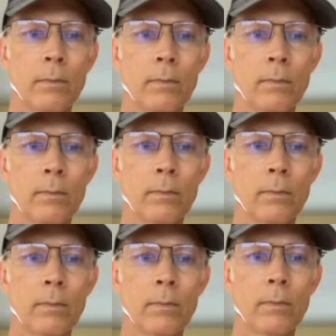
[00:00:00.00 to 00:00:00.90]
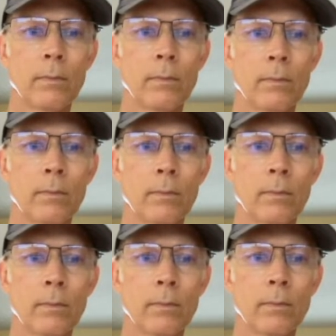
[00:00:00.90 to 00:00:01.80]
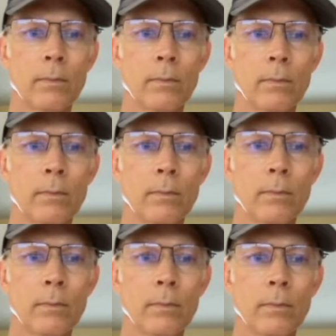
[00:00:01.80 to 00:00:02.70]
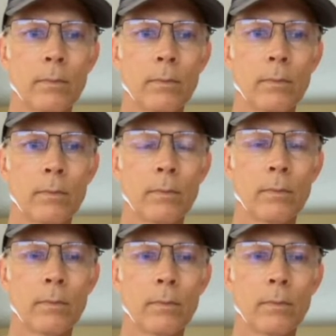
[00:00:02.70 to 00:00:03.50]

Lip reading: This person isn't speaking.